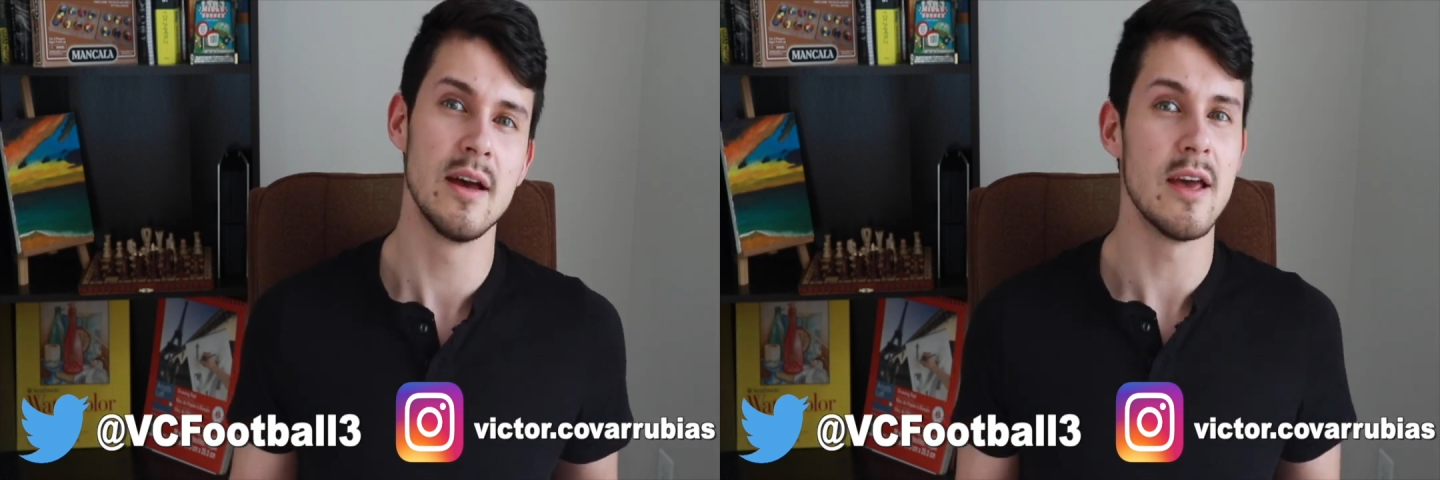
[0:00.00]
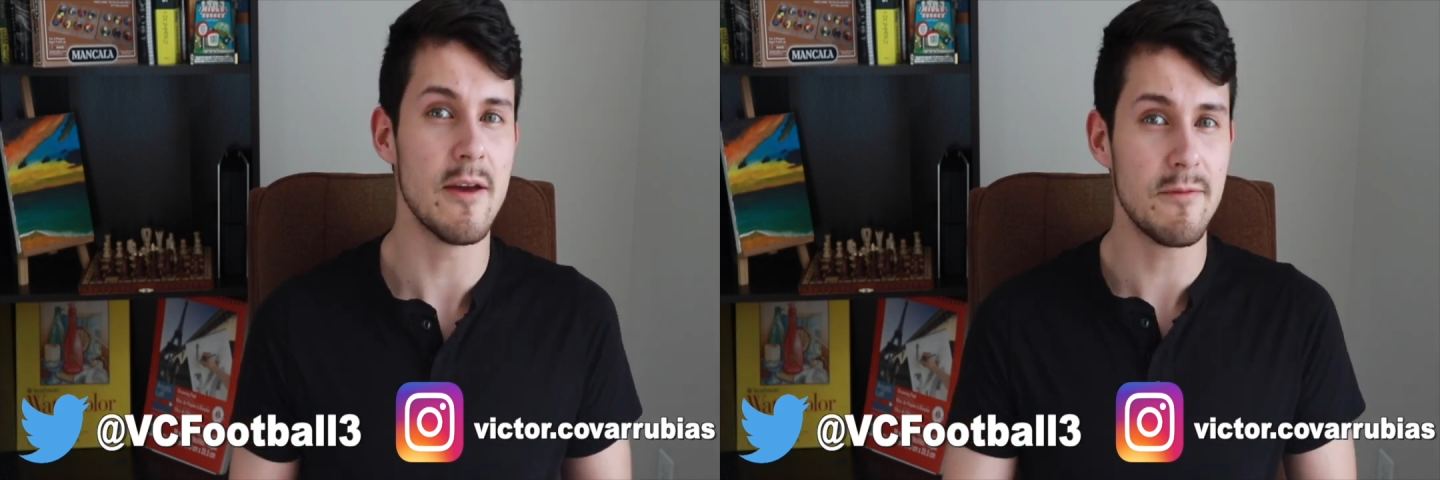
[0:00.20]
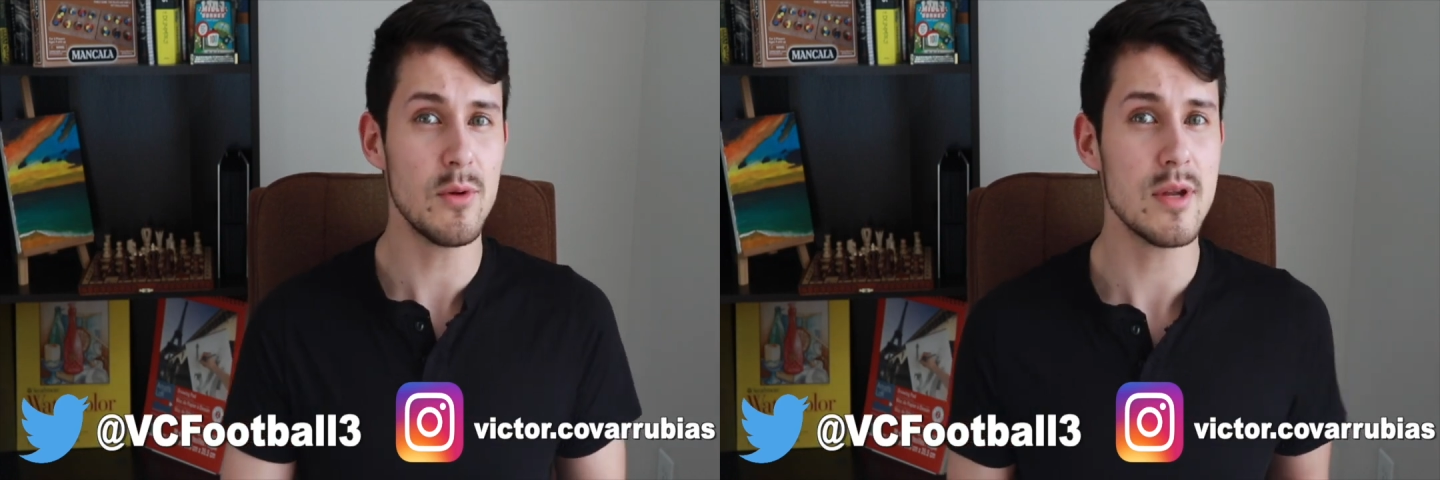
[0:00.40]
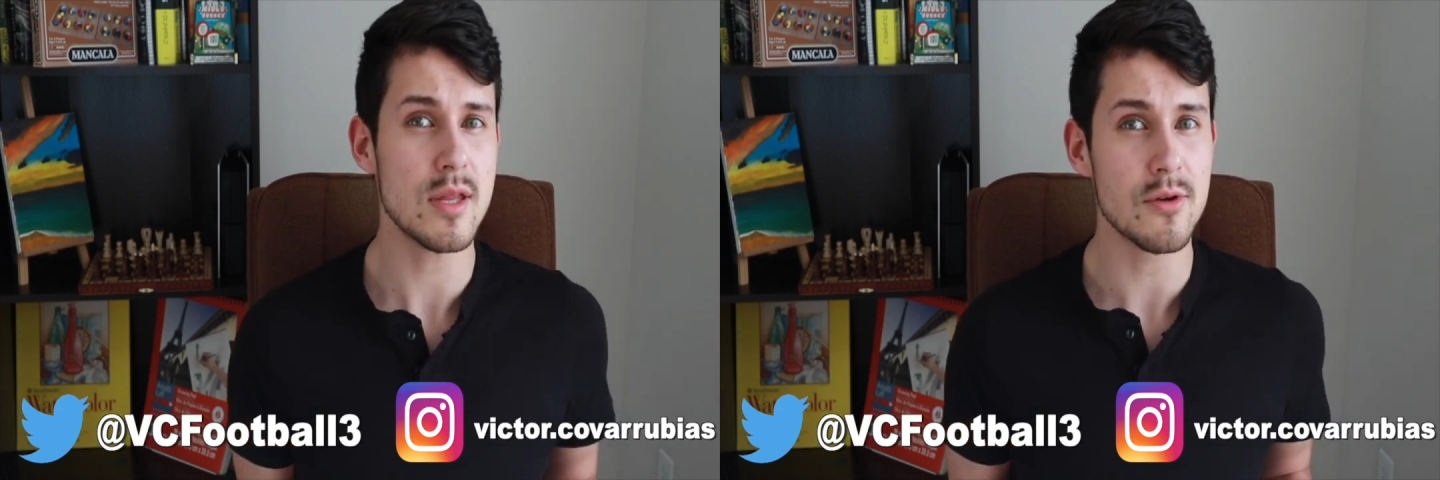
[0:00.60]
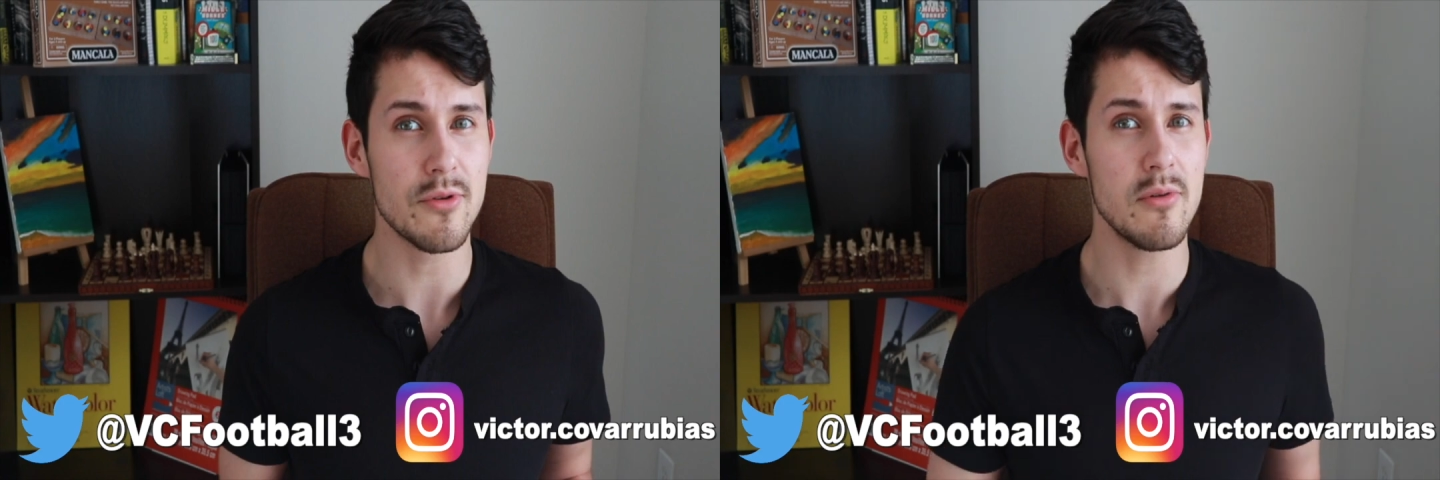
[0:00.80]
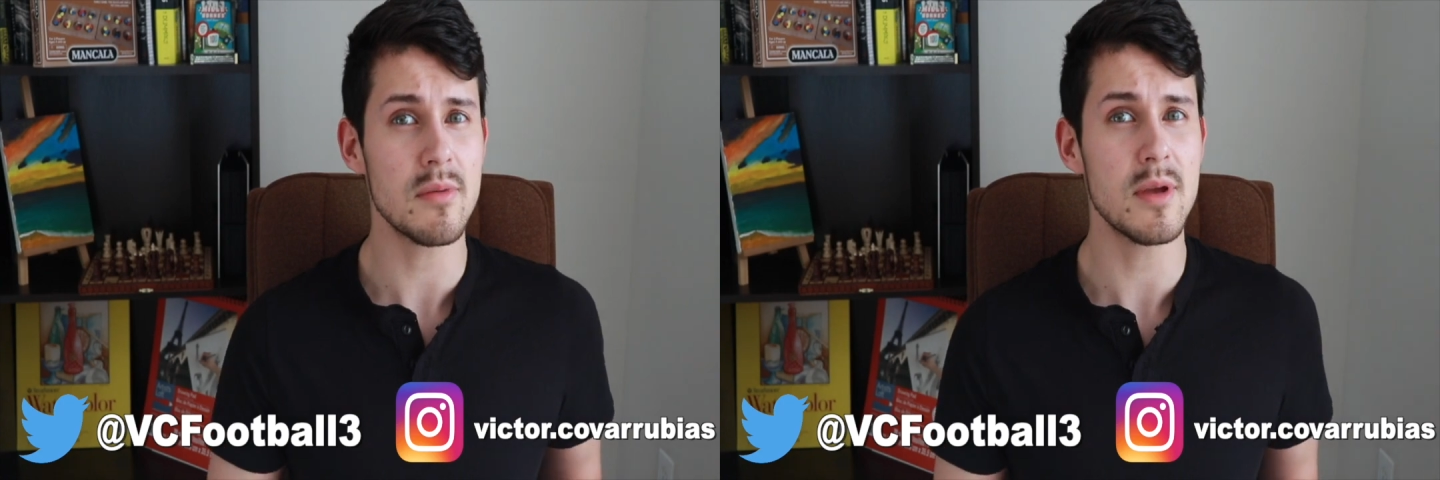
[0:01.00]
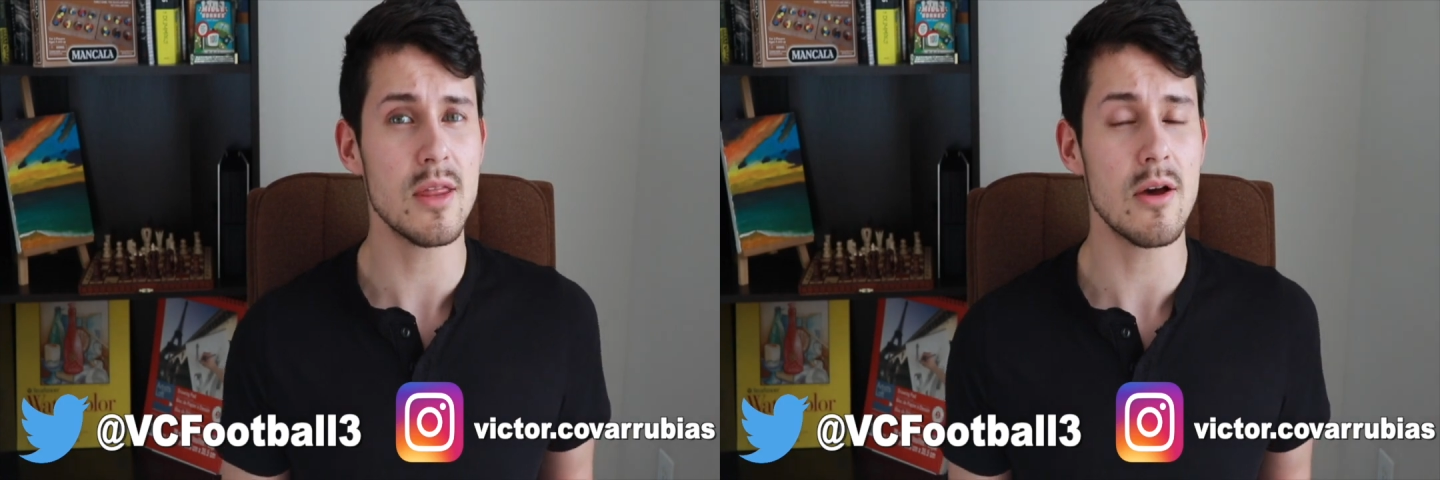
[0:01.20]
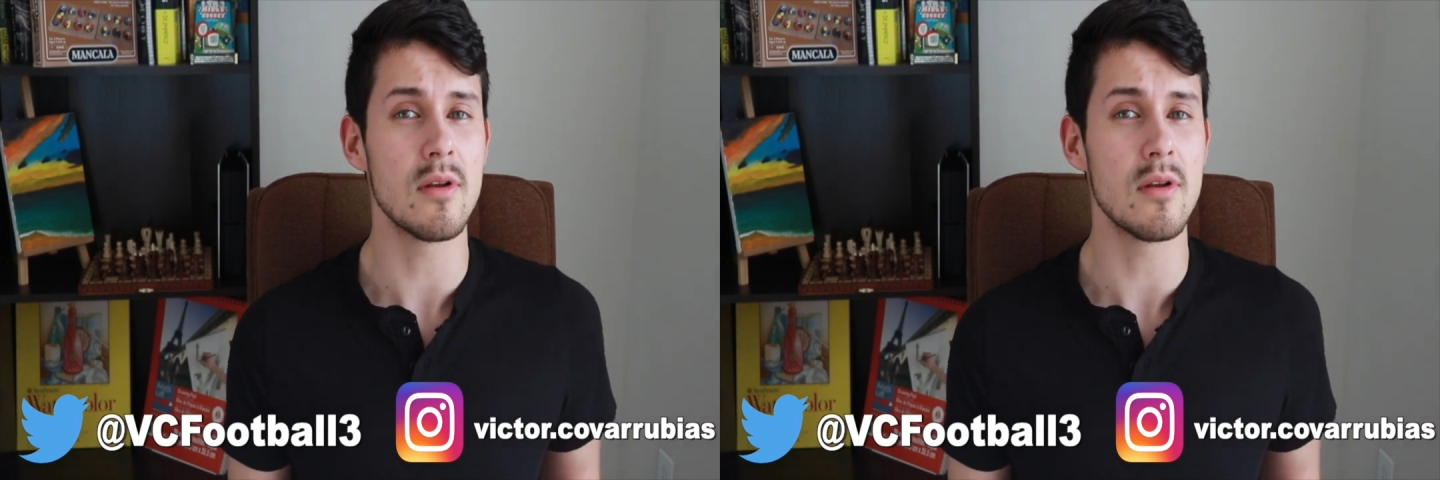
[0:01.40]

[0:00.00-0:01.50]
If you disagree with me though,